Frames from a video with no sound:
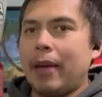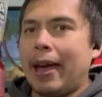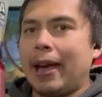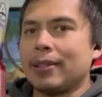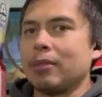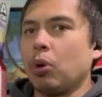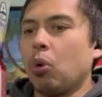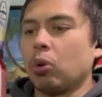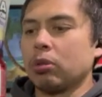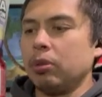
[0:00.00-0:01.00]
has some
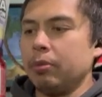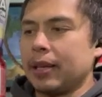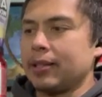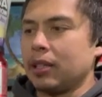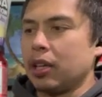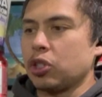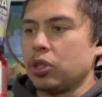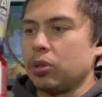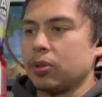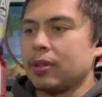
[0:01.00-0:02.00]
horrible mixing
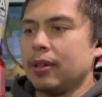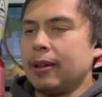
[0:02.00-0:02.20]
issues.